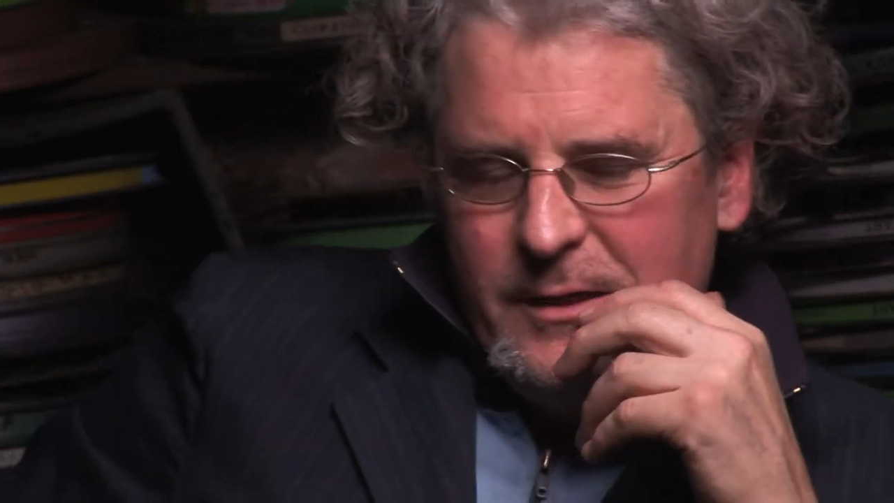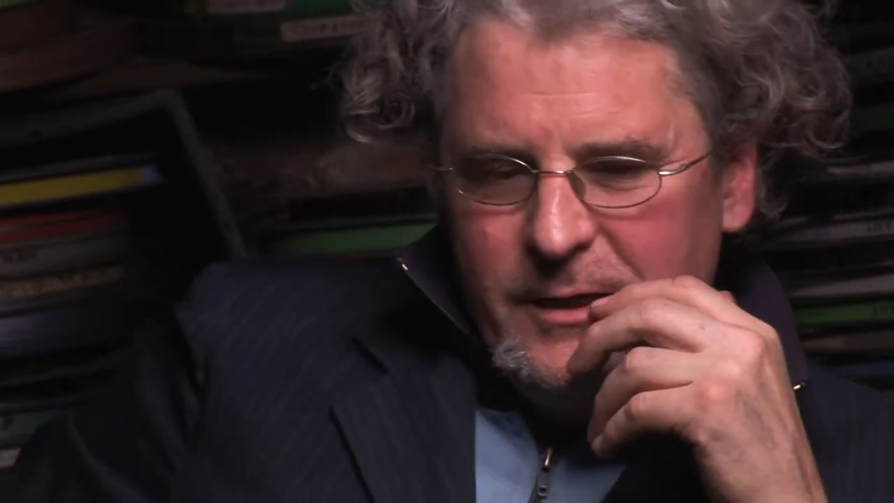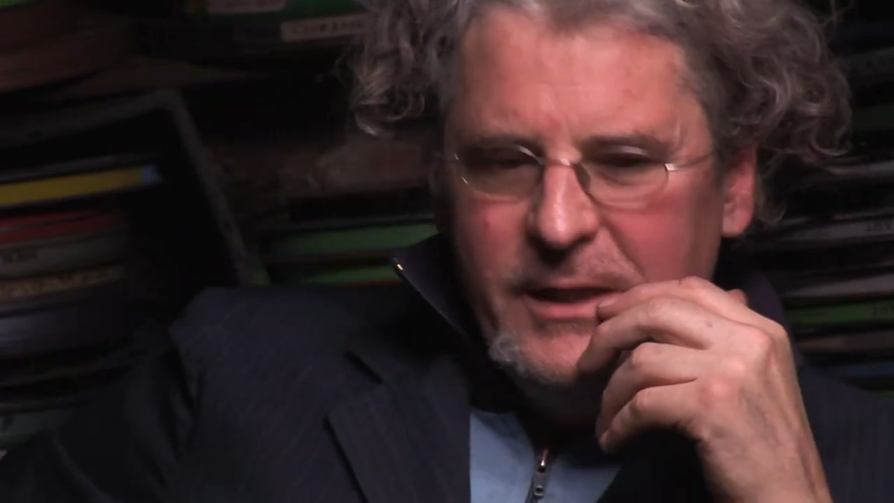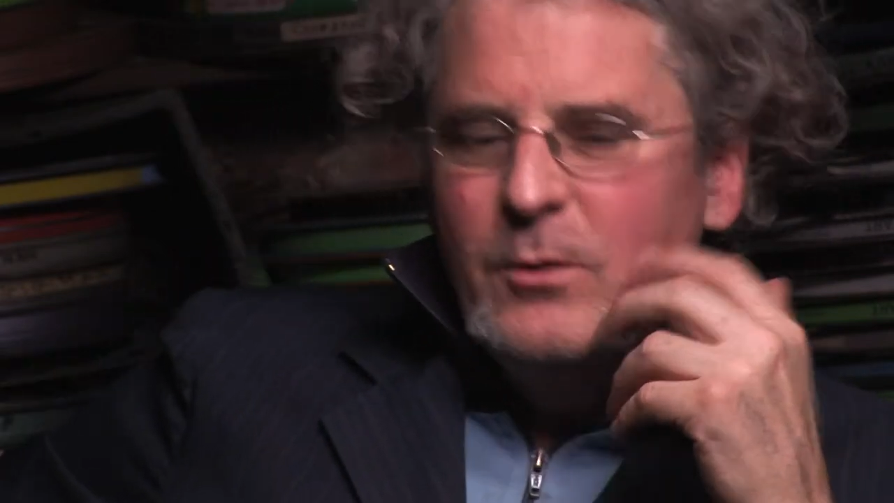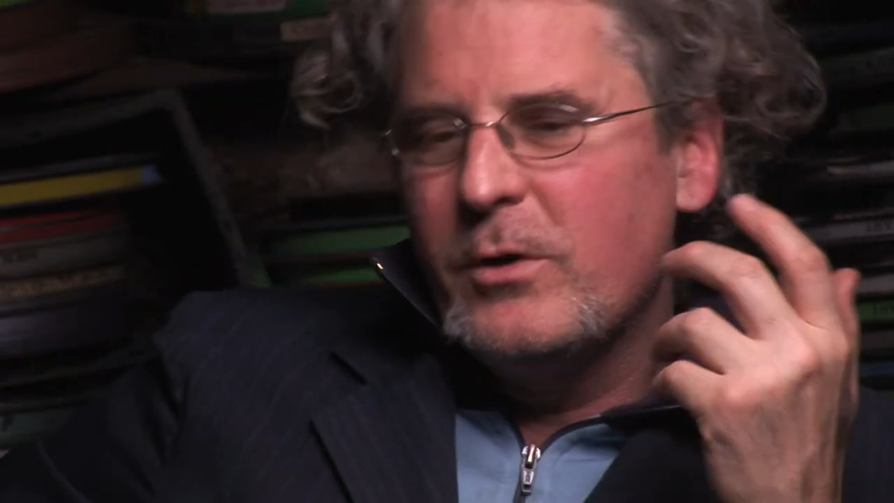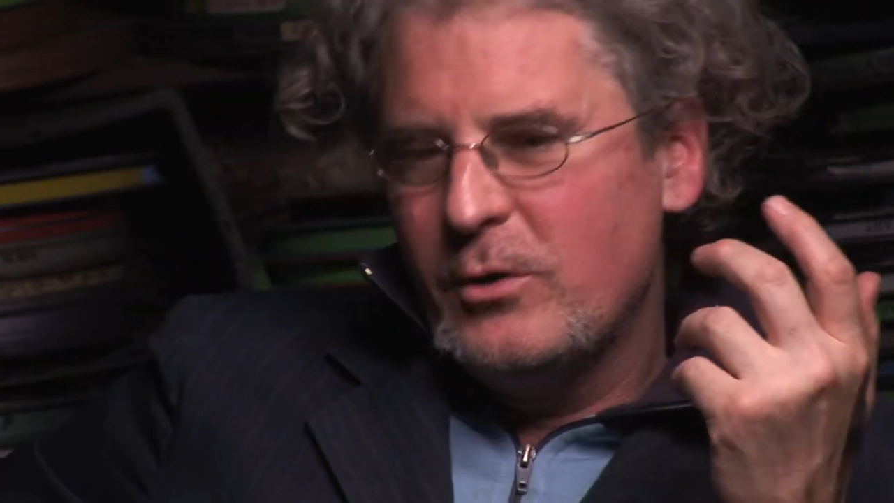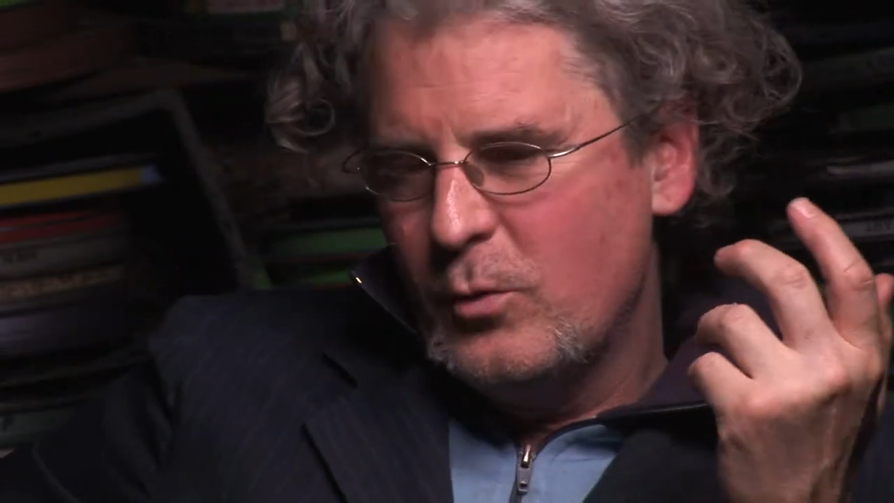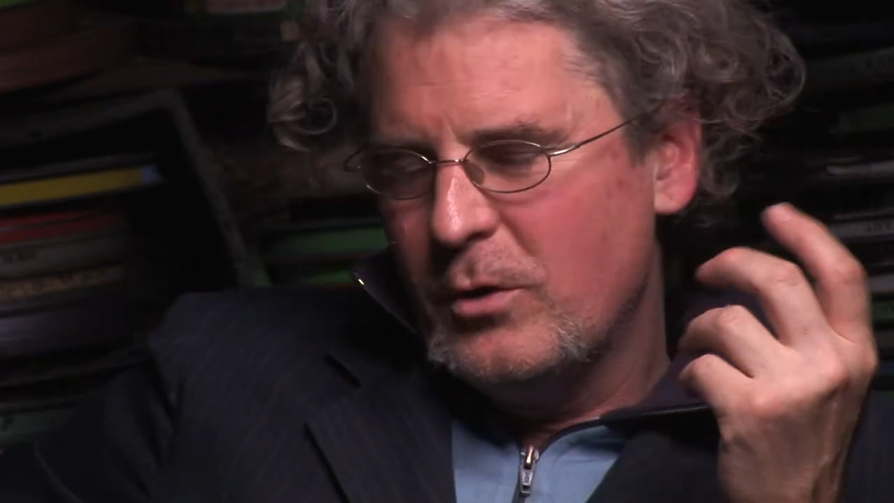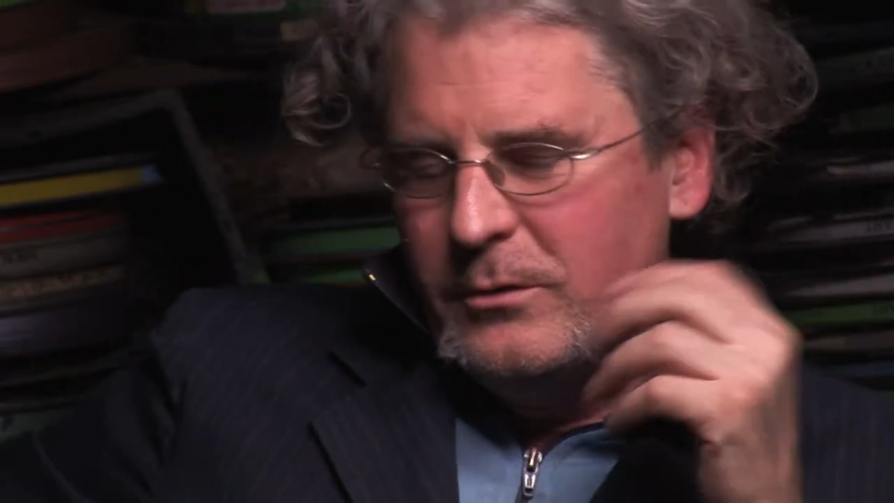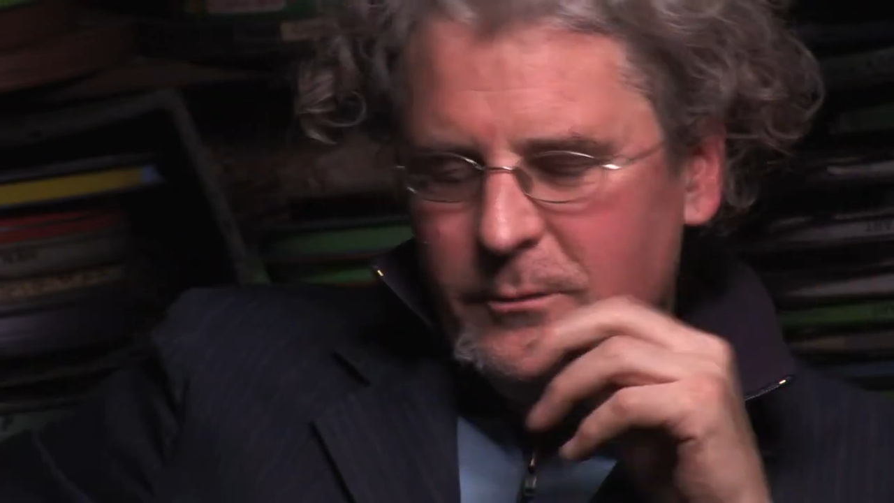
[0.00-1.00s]
anywhere in the
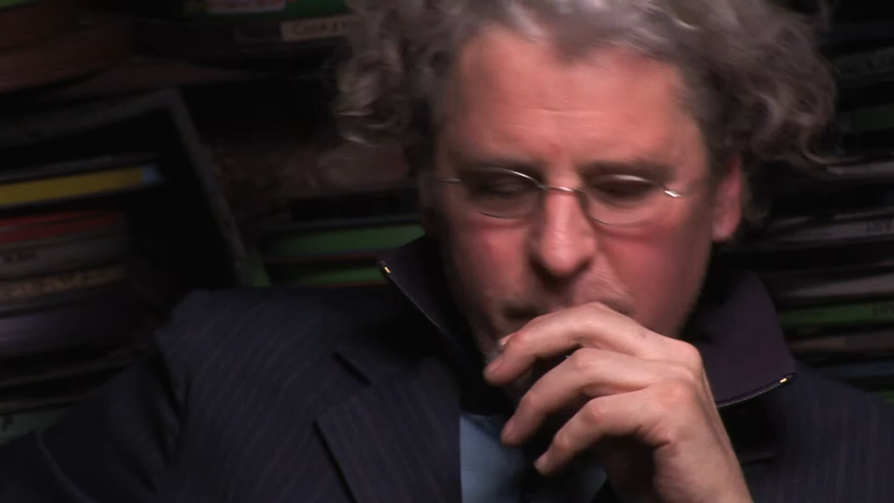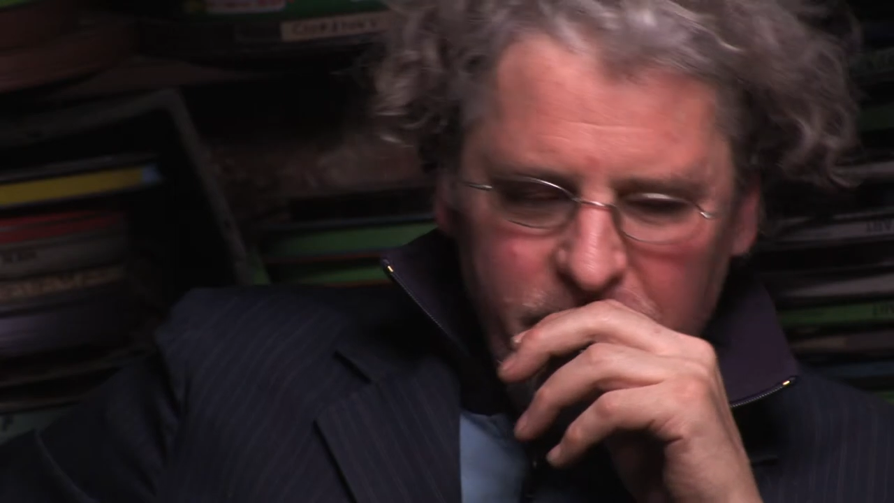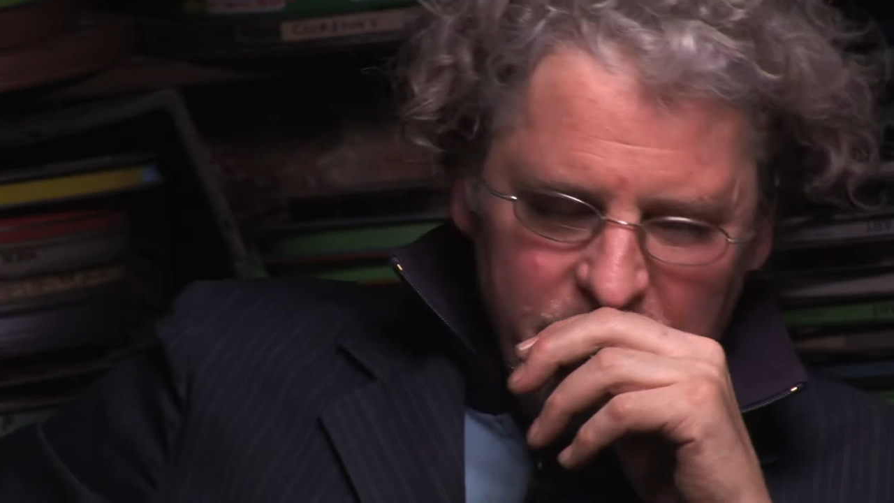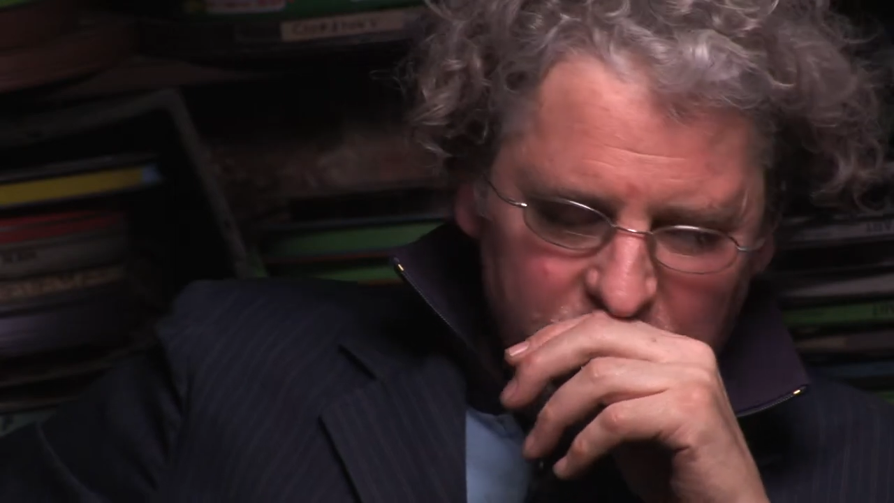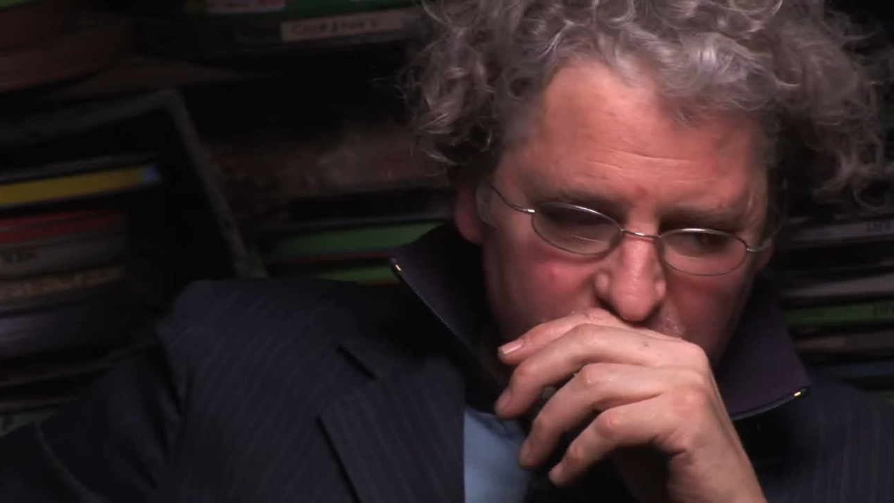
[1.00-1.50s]
world, but